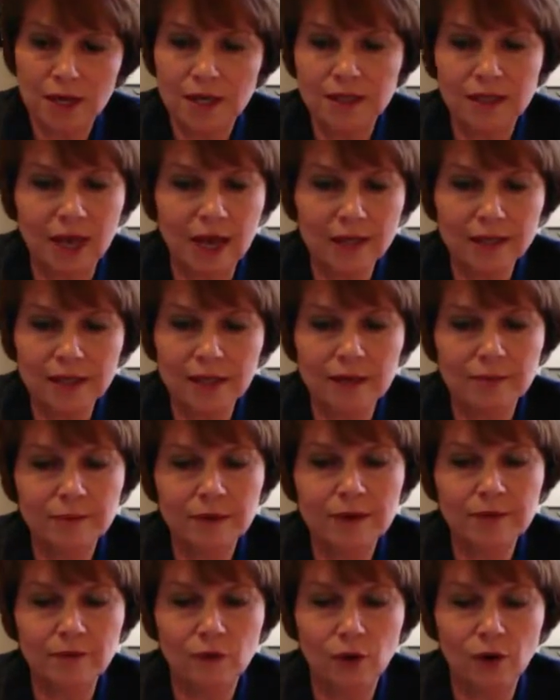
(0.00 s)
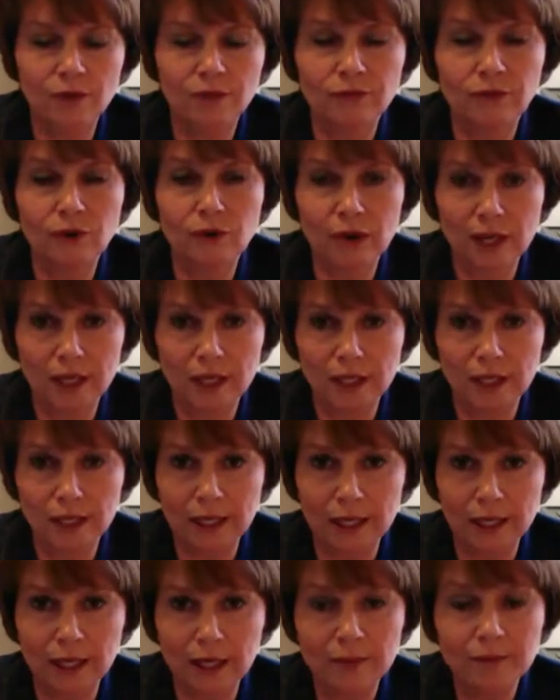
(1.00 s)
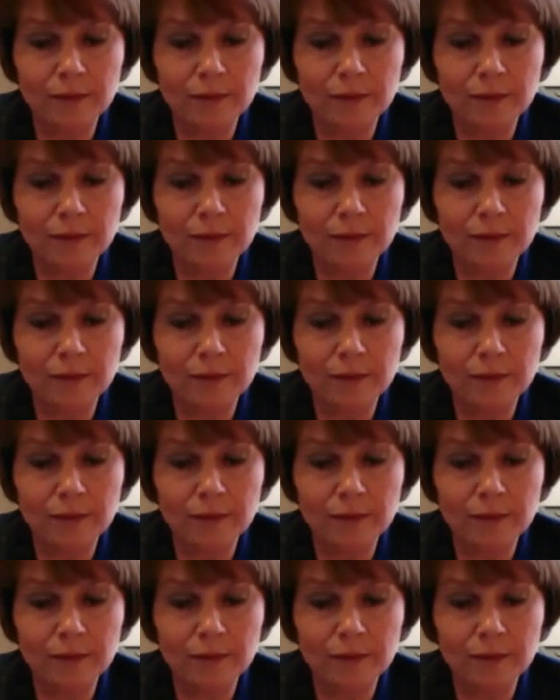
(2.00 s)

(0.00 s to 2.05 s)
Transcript: not coming forth for healing